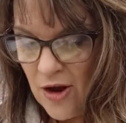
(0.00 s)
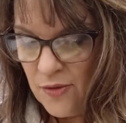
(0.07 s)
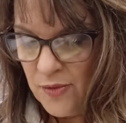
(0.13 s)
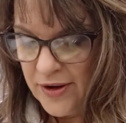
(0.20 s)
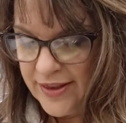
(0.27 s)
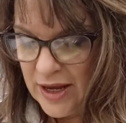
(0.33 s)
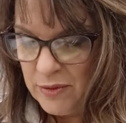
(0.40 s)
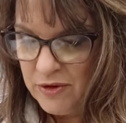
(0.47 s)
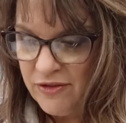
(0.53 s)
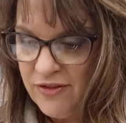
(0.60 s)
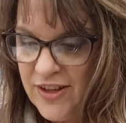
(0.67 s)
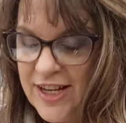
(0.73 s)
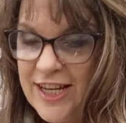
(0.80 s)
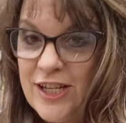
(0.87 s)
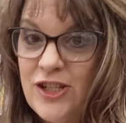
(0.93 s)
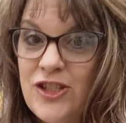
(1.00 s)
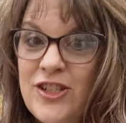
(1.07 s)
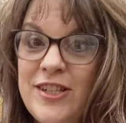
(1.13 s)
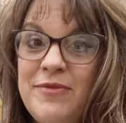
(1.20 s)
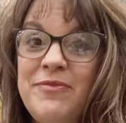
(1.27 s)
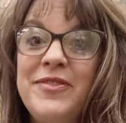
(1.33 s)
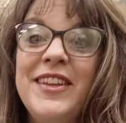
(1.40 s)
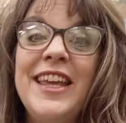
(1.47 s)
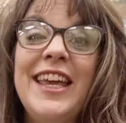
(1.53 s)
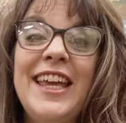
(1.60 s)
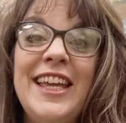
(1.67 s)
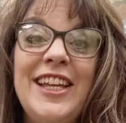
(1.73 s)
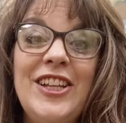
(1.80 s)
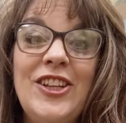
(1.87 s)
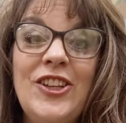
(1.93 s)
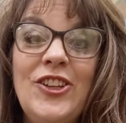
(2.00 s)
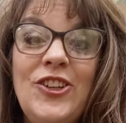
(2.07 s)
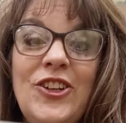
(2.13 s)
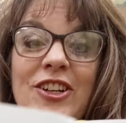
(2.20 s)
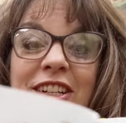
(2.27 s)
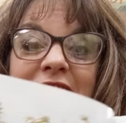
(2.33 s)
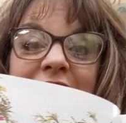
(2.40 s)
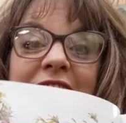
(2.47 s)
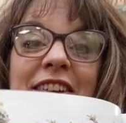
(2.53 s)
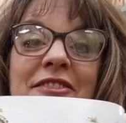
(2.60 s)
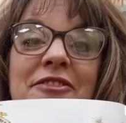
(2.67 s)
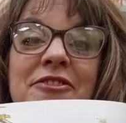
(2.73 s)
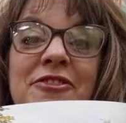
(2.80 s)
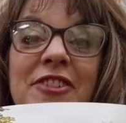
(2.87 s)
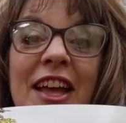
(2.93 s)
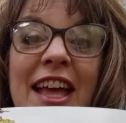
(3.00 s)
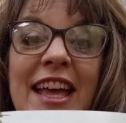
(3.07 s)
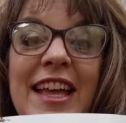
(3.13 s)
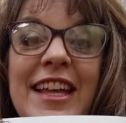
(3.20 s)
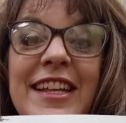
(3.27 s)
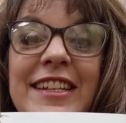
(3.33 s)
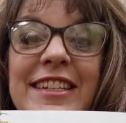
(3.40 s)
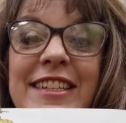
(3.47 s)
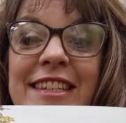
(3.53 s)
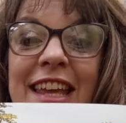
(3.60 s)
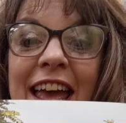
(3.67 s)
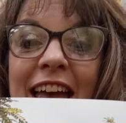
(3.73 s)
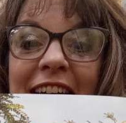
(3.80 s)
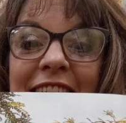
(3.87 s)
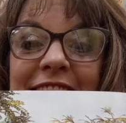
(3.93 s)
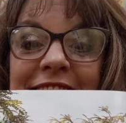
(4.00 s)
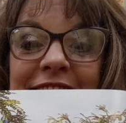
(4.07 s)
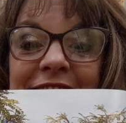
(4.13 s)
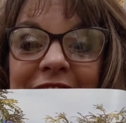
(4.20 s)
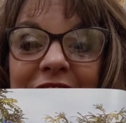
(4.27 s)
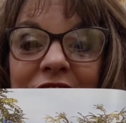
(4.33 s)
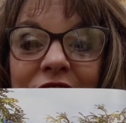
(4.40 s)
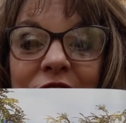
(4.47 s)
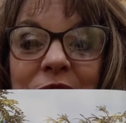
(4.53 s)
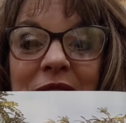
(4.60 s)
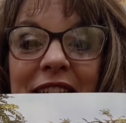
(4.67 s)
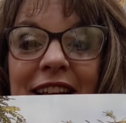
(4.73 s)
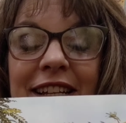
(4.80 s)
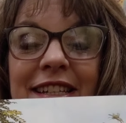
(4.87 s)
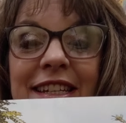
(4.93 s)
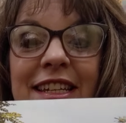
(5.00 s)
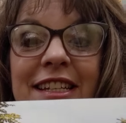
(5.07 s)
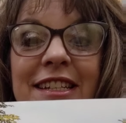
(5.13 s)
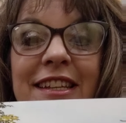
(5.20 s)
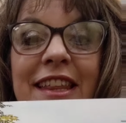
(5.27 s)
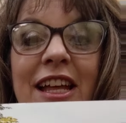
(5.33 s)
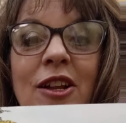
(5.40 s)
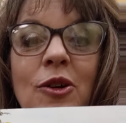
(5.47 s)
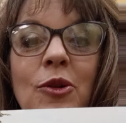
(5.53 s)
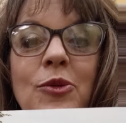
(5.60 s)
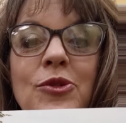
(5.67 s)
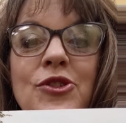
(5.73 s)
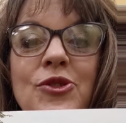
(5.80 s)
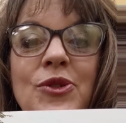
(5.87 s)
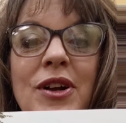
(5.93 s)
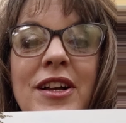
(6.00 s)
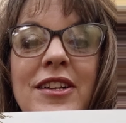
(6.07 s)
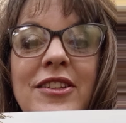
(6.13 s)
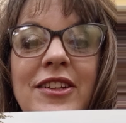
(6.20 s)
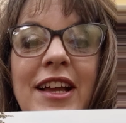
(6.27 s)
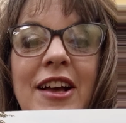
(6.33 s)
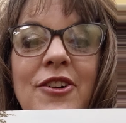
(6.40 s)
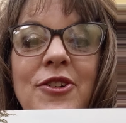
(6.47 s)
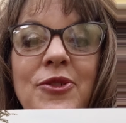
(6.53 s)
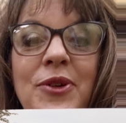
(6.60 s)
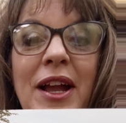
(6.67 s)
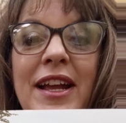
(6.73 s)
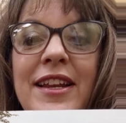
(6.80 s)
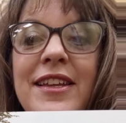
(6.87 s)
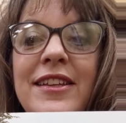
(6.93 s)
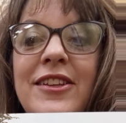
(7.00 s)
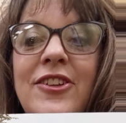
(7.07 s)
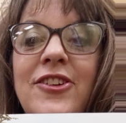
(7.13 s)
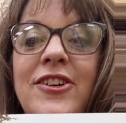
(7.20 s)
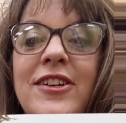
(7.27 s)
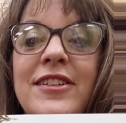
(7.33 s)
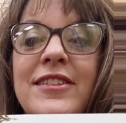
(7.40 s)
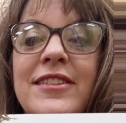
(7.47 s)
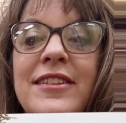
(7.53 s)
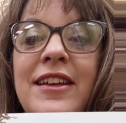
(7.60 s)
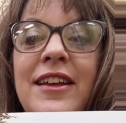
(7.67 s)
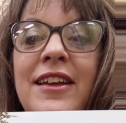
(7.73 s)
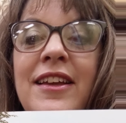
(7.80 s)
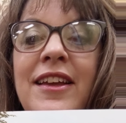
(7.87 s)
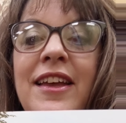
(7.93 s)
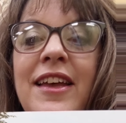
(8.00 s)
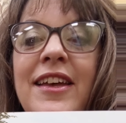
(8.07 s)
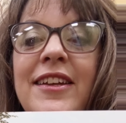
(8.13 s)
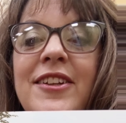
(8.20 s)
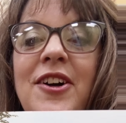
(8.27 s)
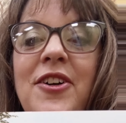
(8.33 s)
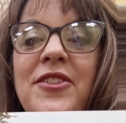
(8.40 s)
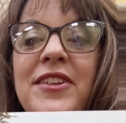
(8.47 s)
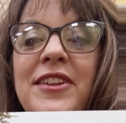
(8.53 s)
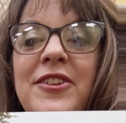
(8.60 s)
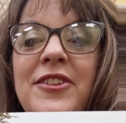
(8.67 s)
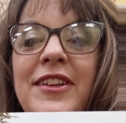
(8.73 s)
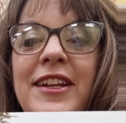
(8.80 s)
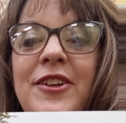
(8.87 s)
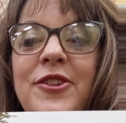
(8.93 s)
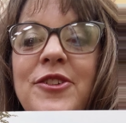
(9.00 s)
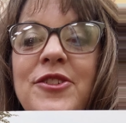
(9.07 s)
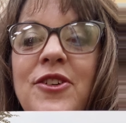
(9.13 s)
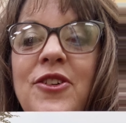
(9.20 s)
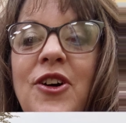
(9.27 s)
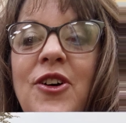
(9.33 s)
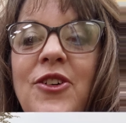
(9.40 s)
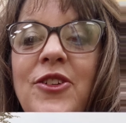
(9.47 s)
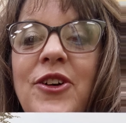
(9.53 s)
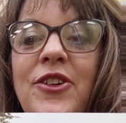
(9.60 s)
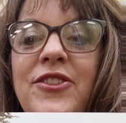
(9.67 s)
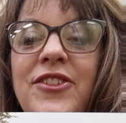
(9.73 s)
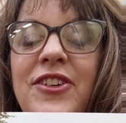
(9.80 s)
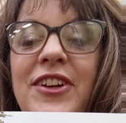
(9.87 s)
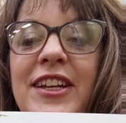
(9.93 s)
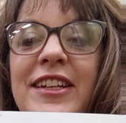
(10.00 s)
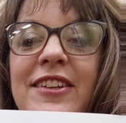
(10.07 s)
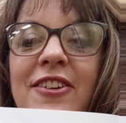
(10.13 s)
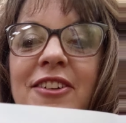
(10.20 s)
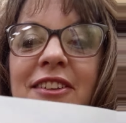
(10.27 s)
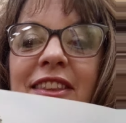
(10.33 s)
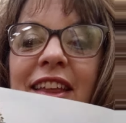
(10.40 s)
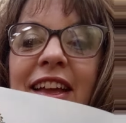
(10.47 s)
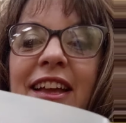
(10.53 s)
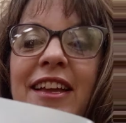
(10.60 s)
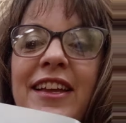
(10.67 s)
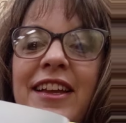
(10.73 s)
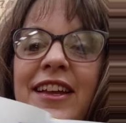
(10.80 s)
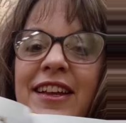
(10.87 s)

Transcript: When they were finished, it looked fantastic. Look what they did to that old truck. Look how great it looks. And all the little letters are all over it, aren't they?